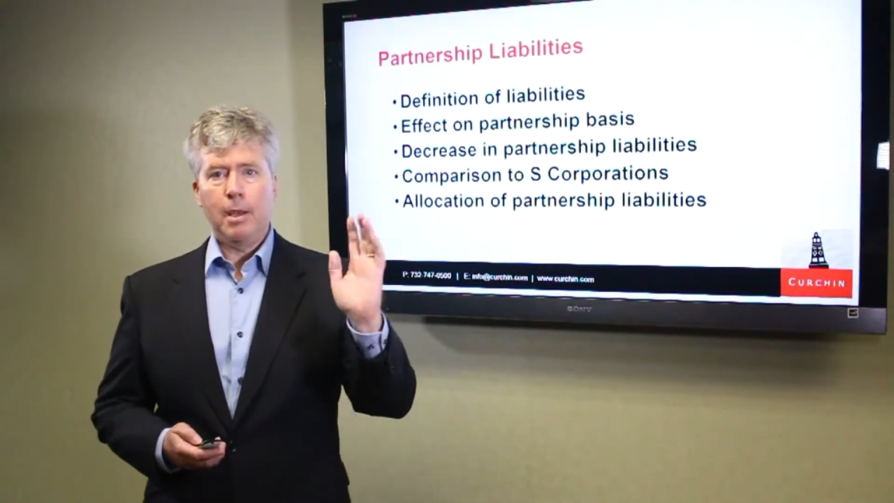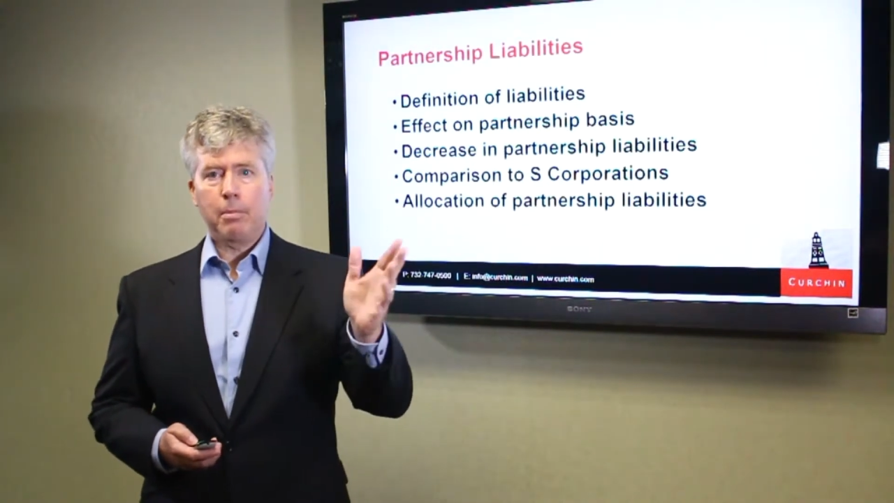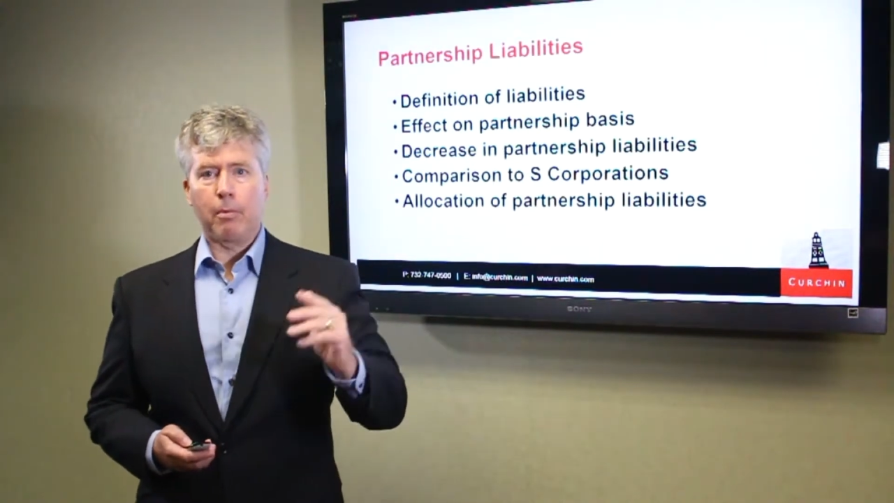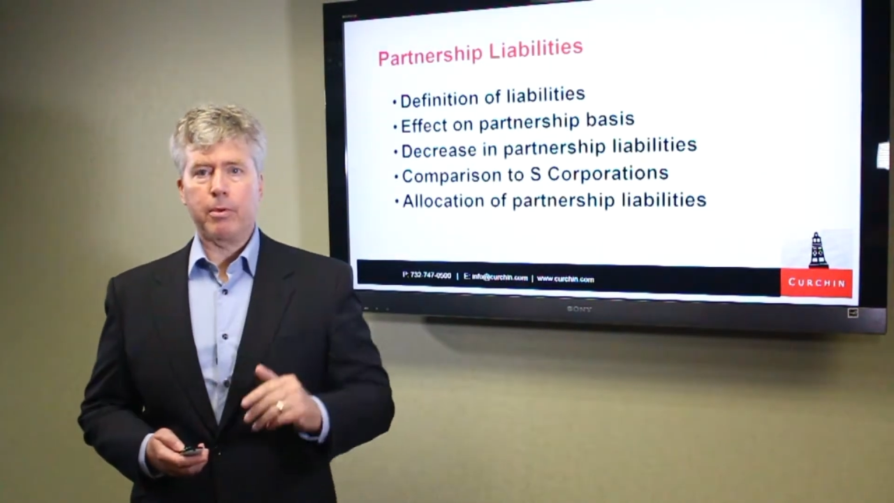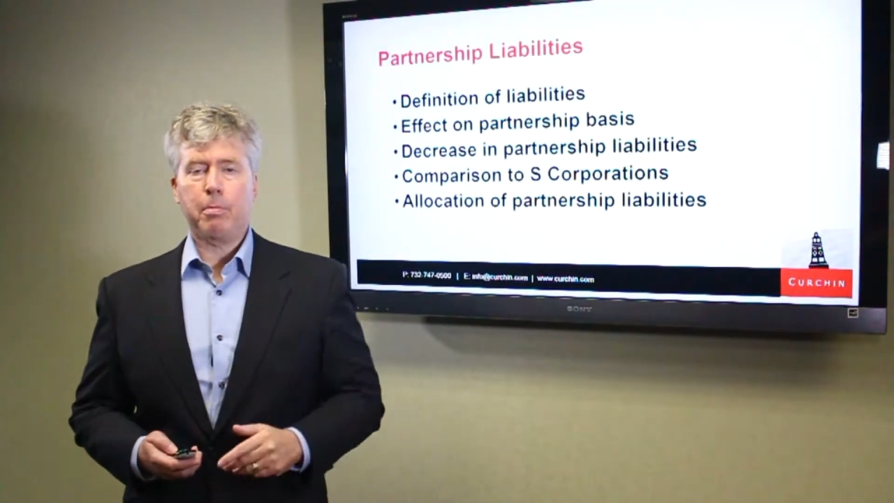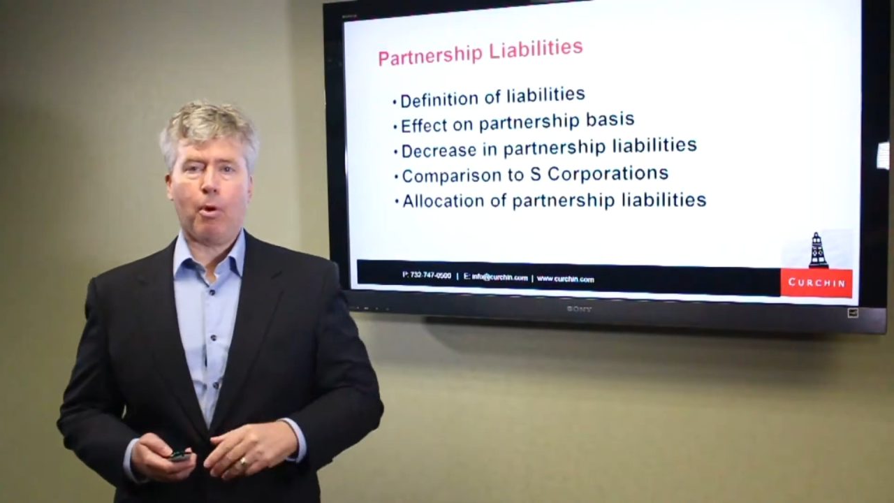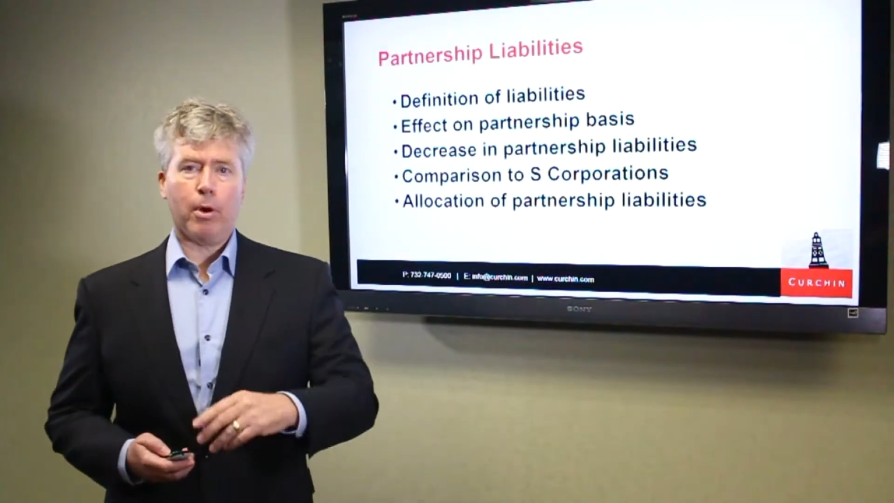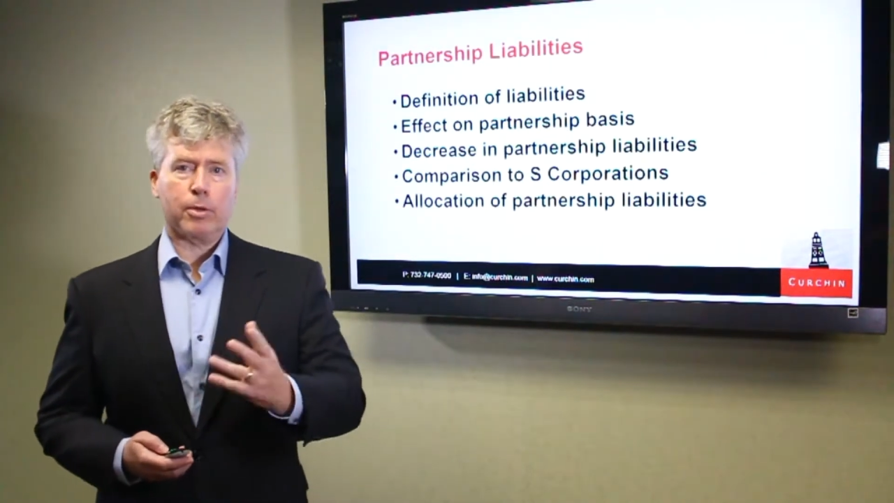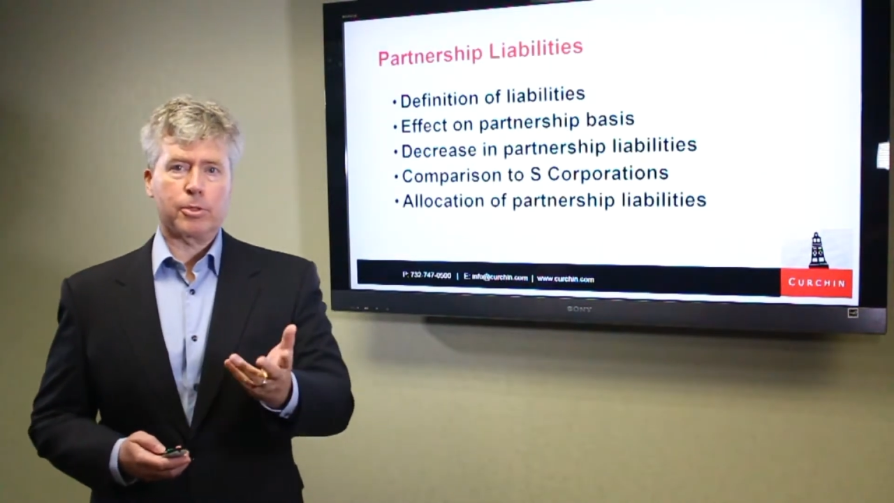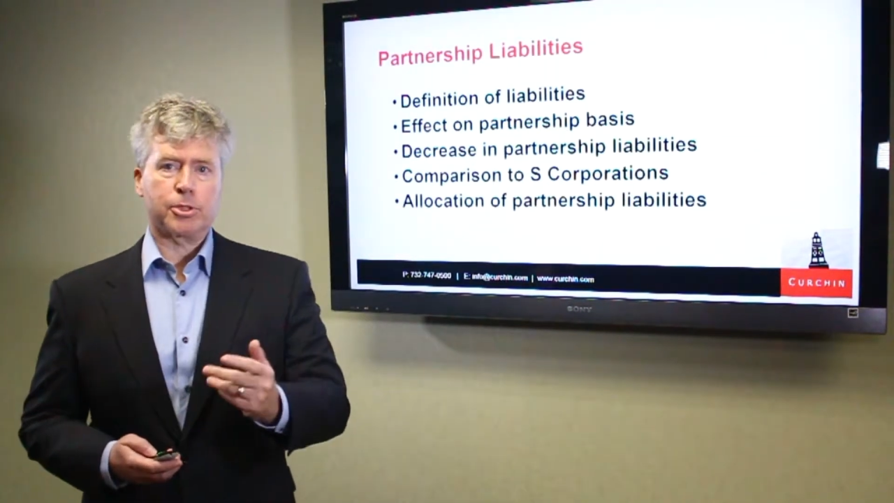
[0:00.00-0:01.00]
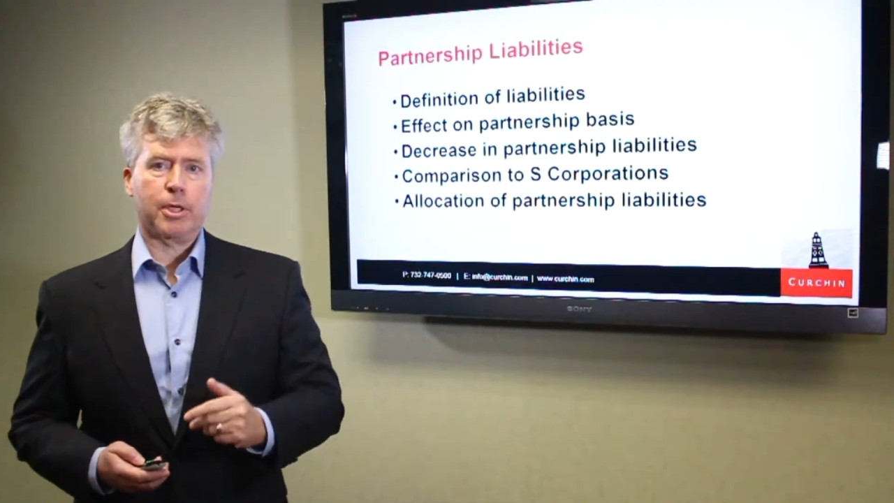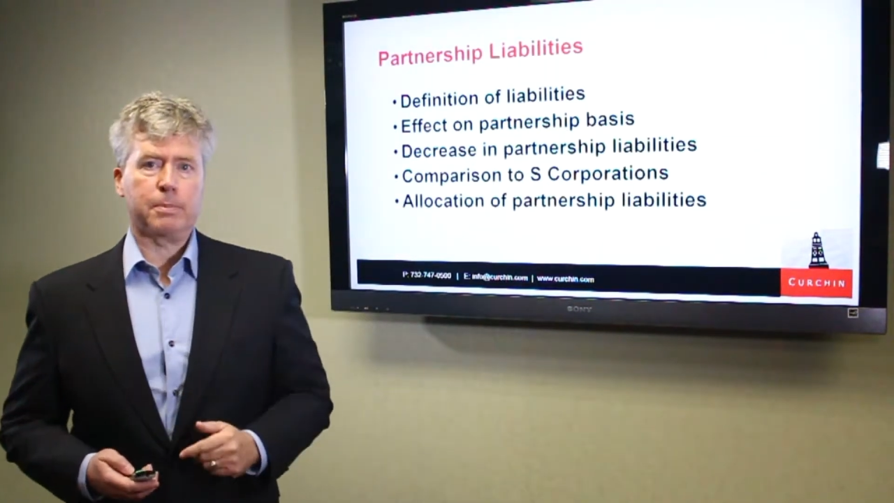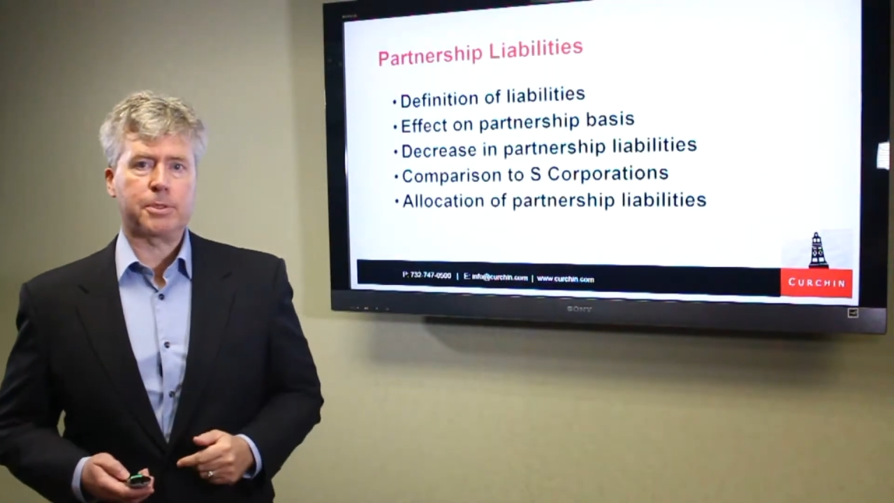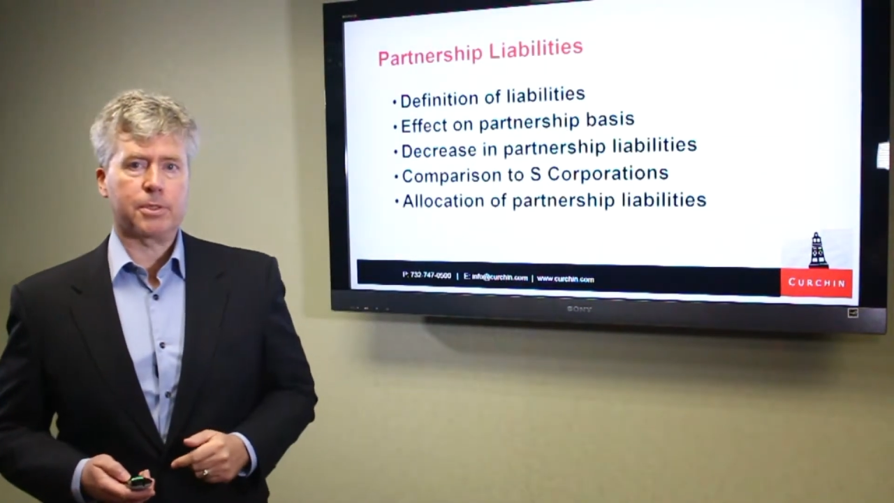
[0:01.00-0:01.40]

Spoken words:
But with partnerships,